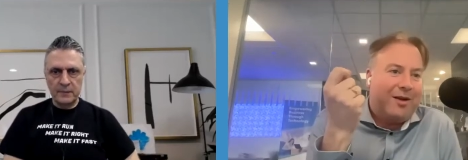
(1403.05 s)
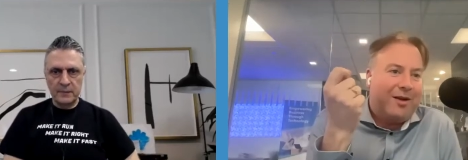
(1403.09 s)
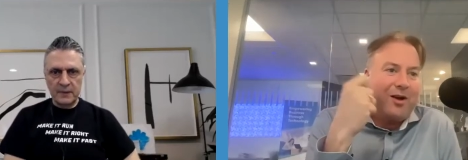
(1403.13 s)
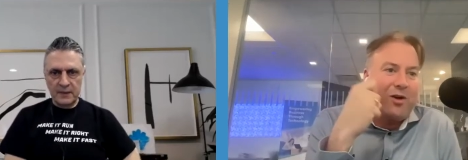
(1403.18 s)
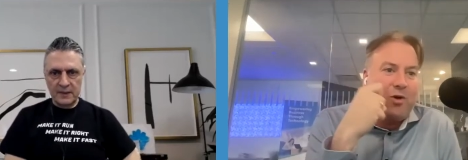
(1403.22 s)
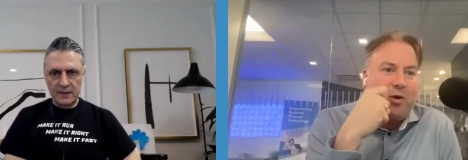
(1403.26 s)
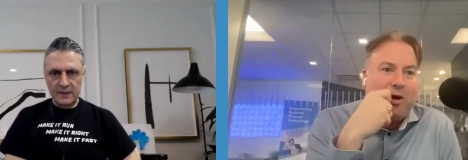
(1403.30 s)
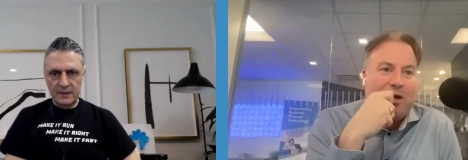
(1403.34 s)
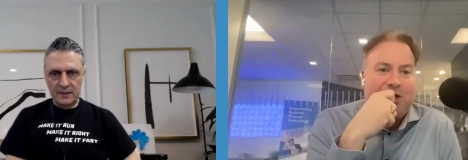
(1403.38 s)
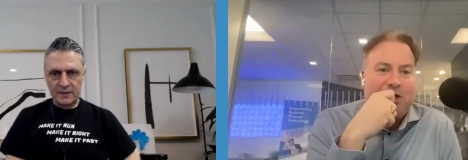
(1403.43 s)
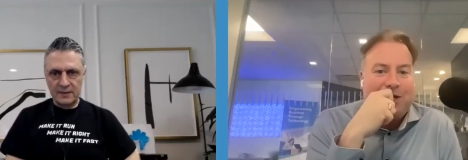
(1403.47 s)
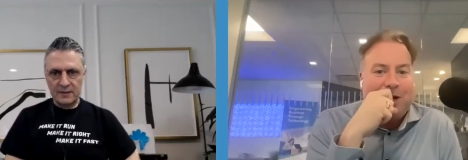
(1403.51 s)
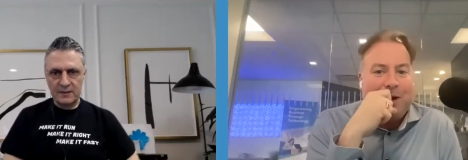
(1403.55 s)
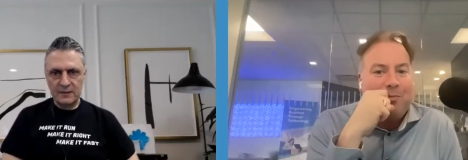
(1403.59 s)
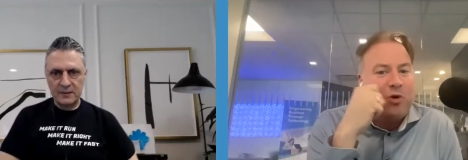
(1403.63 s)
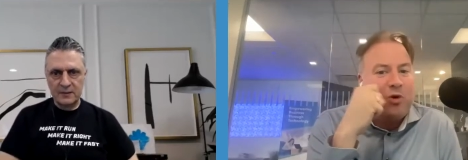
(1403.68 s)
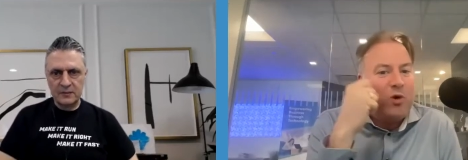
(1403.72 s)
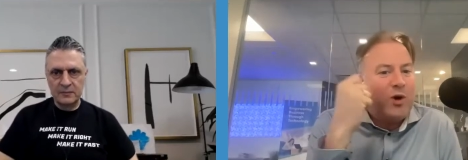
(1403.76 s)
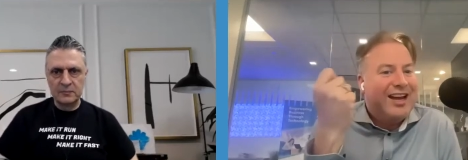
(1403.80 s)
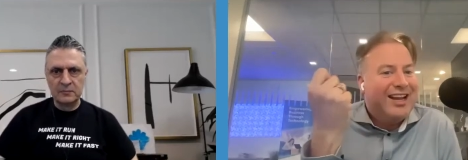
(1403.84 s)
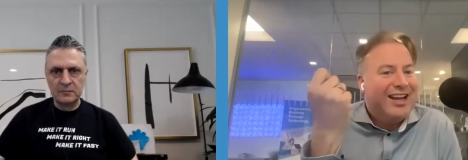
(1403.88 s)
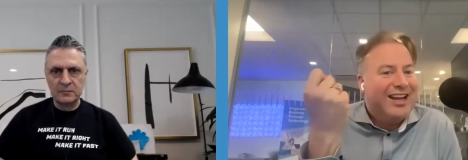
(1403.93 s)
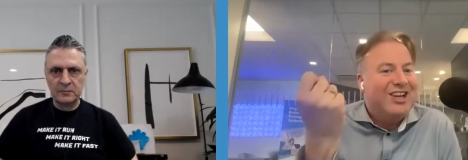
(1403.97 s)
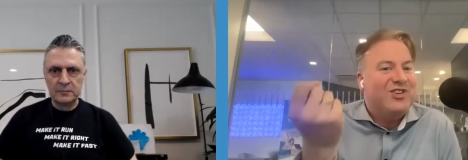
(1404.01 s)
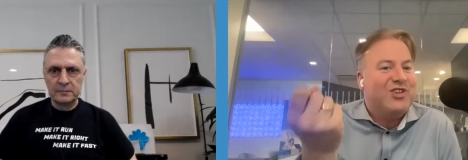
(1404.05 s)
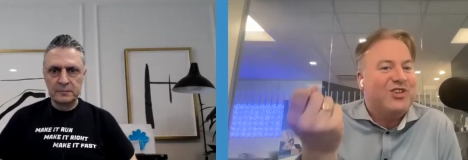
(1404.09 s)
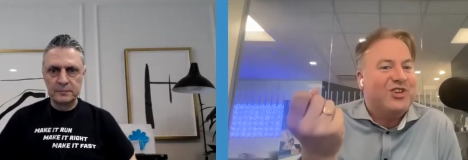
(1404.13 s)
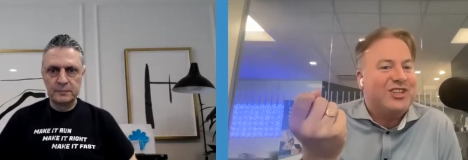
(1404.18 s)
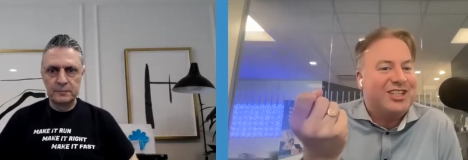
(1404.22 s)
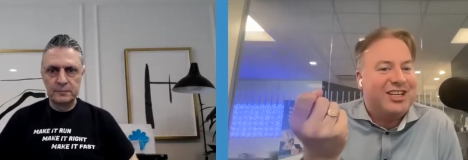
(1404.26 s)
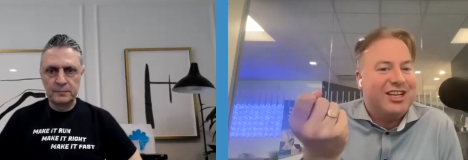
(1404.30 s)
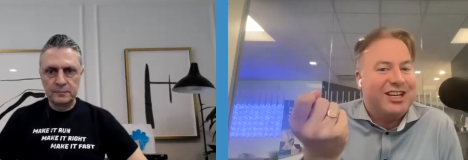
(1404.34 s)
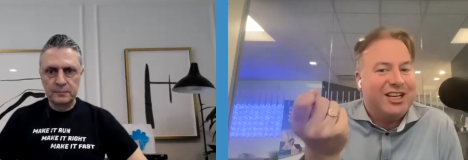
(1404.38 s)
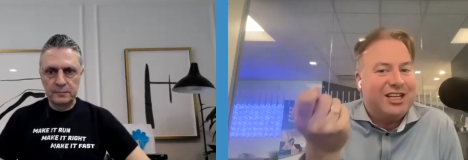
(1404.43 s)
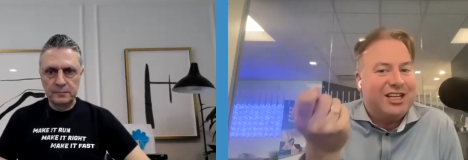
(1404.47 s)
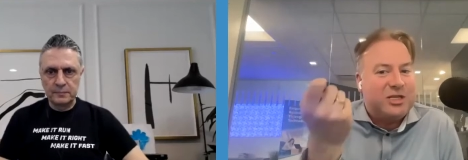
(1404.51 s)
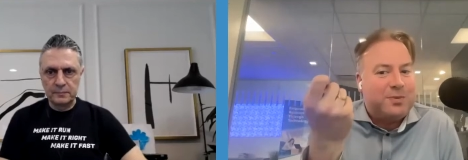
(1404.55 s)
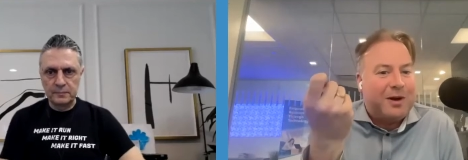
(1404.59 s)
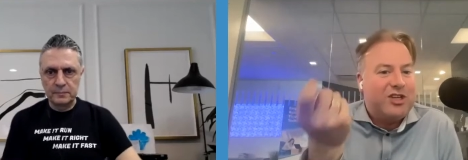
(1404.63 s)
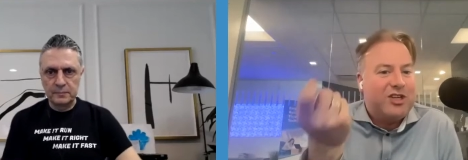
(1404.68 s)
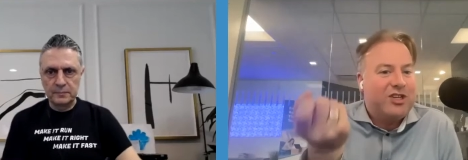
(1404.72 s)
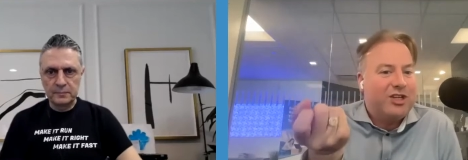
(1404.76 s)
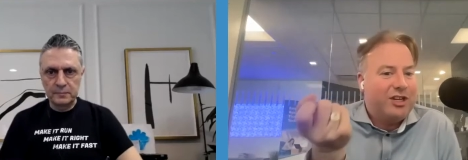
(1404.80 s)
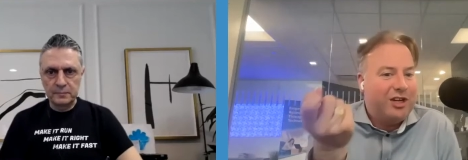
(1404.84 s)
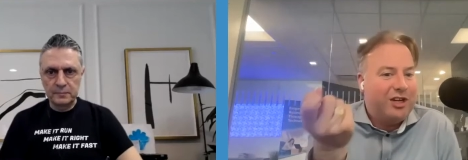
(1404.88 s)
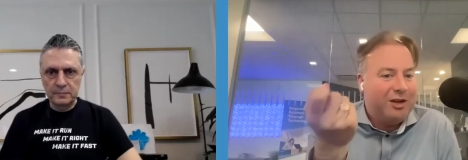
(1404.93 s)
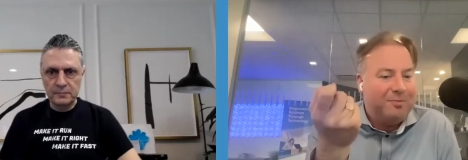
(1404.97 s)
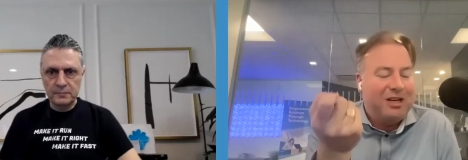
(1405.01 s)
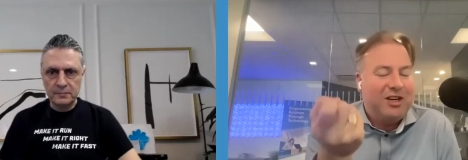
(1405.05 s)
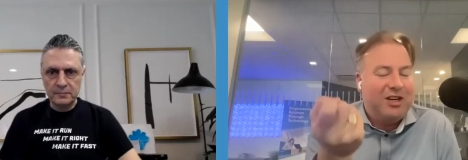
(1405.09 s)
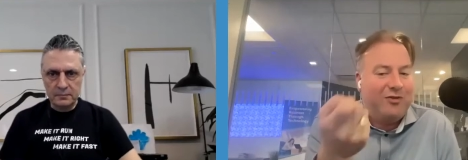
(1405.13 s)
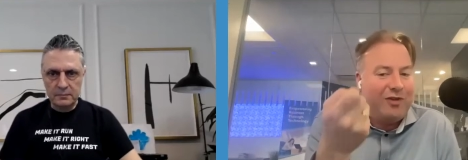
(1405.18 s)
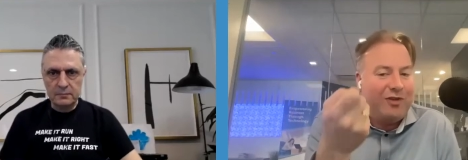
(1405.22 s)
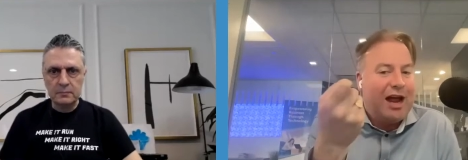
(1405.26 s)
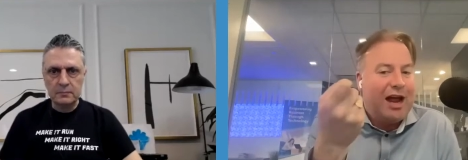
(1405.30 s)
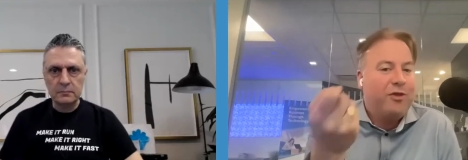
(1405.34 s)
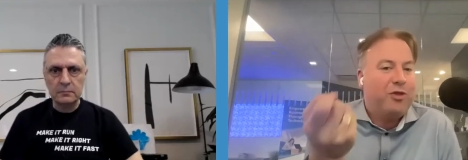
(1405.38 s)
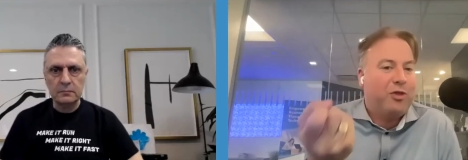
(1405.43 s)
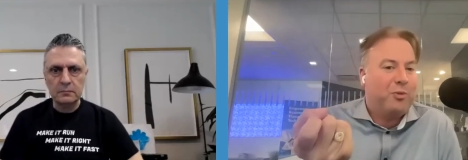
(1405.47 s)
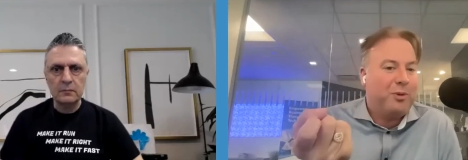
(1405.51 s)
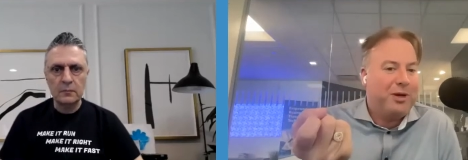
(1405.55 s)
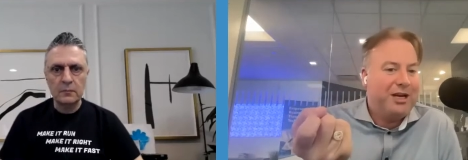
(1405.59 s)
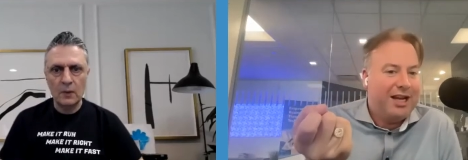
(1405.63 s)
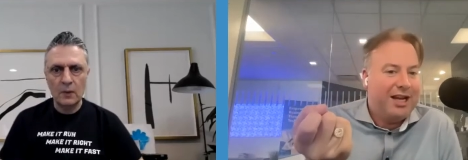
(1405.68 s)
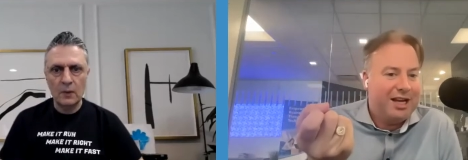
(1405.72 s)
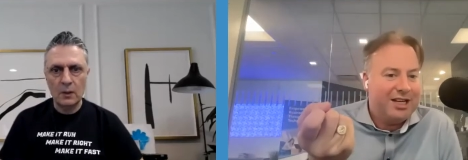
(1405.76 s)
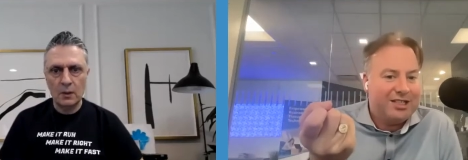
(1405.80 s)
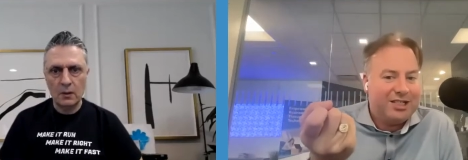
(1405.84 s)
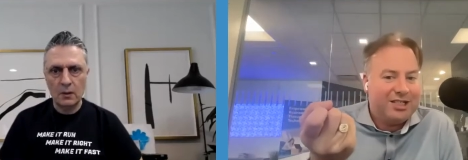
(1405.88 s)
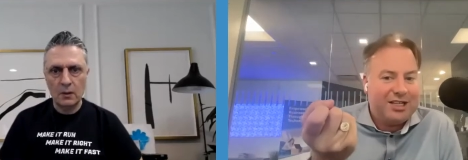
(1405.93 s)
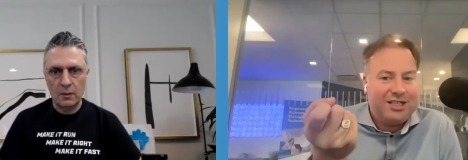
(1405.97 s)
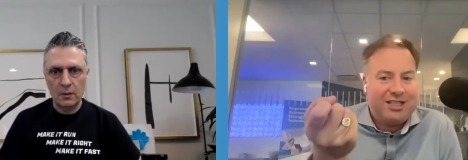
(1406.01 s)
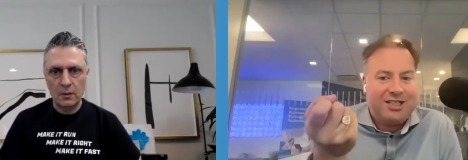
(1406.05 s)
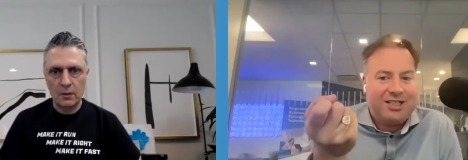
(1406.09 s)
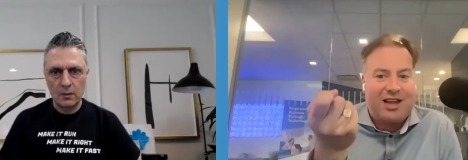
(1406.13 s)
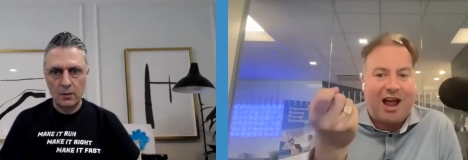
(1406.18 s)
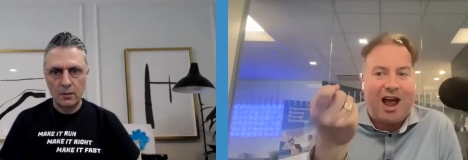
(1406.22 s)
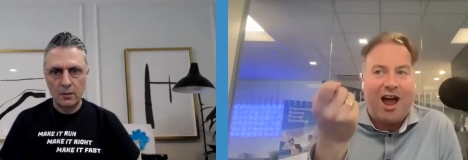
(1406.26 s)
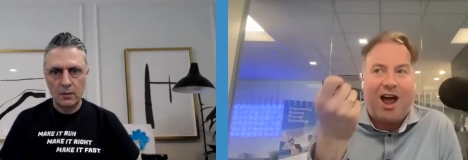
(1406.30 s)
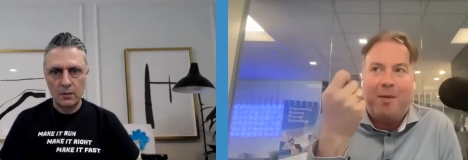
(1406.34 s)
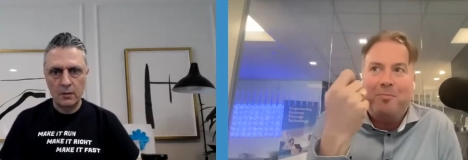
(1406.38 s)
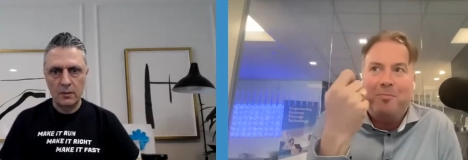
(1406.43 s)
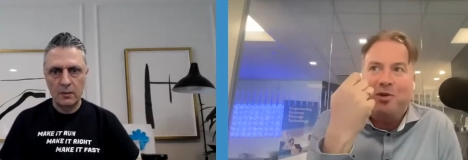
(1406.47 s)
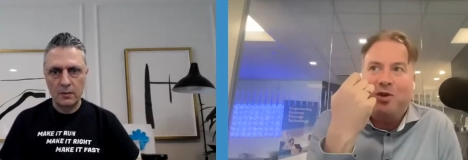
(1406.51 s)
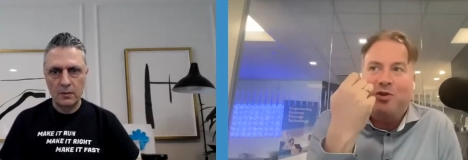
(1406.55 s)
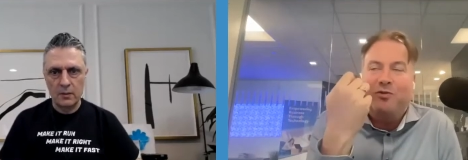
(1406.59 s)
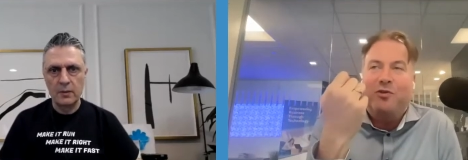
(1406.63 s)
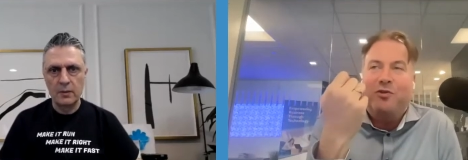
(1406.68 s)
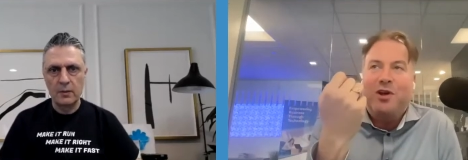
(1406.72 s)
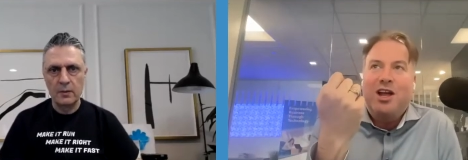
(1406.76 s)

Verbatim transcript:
Speaker 1: a, question I'm quite interested in, especially I mean you've had three exits, um, you've